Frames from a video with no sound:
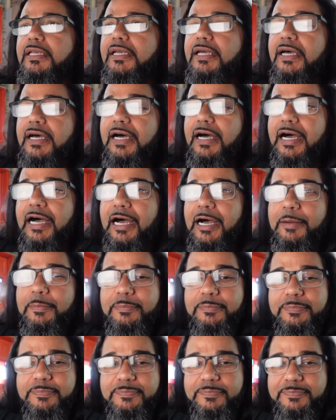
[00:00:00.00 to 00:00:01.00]

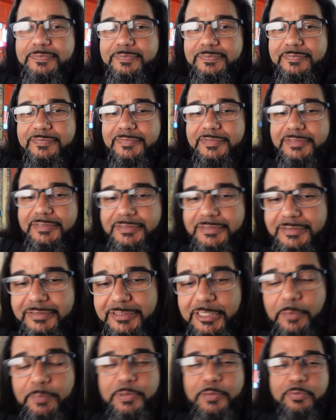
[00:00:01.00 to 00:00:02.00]
Um,
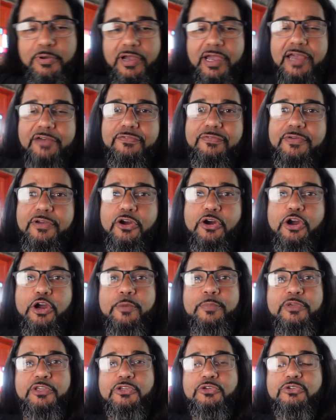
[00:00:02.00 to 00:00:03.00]
some people have
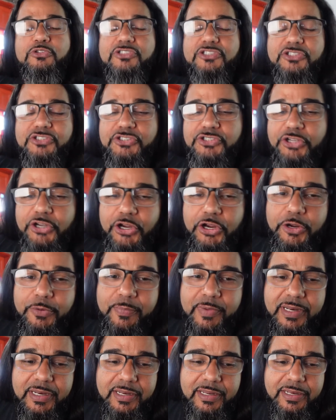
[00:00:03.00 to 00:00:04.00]
heard me use this
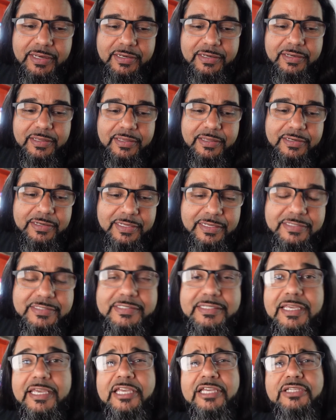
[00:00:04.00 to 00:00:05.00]
term and they
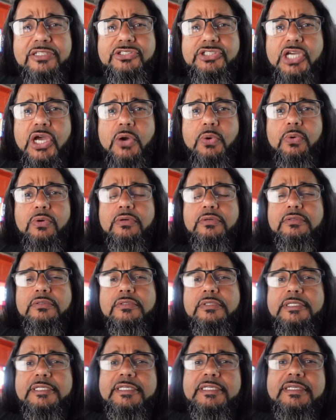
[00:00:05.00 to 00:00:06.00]
say, Joe,
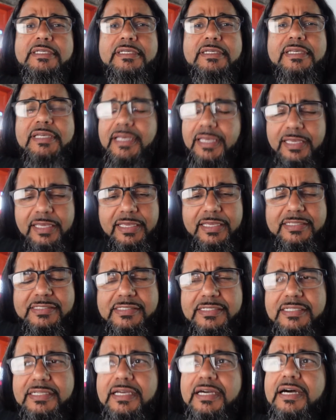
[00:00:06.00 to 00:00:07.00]

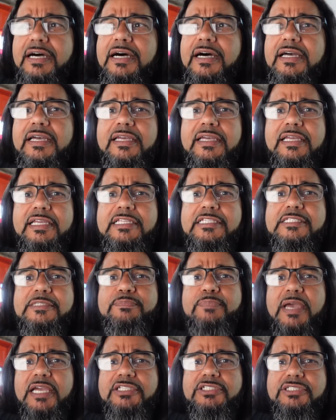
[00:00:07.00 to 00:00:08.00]
isn't
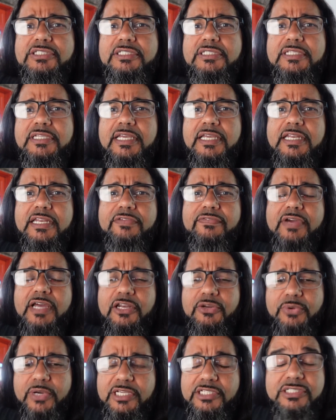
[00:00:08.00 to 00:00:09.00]
inspection and
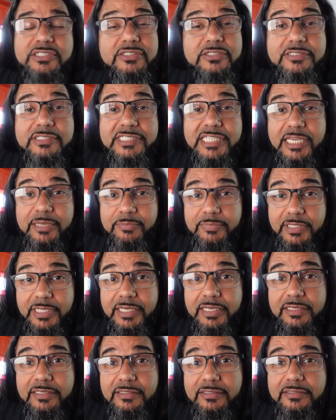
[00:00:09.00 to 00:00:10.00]
evaluation the same
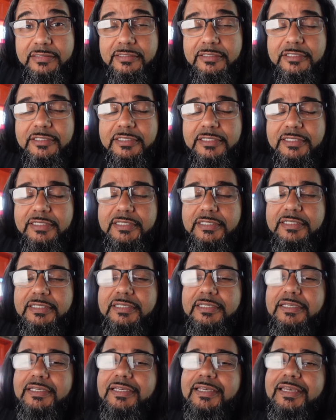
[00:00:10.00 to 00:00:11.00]
thing?
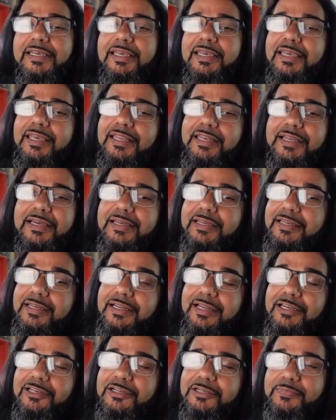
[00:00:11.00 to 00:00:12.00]
And
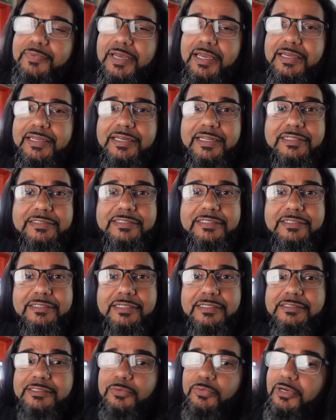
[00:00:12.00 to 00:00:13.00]
I look back and I tell them,
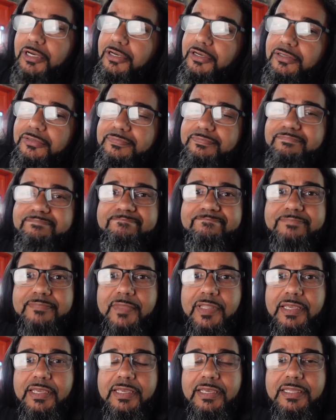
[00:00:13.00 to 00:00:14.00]
I was like, well,
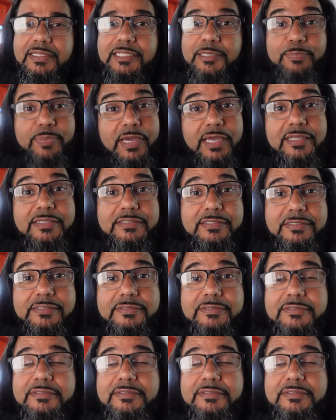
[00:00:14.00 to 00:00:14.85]
it depends.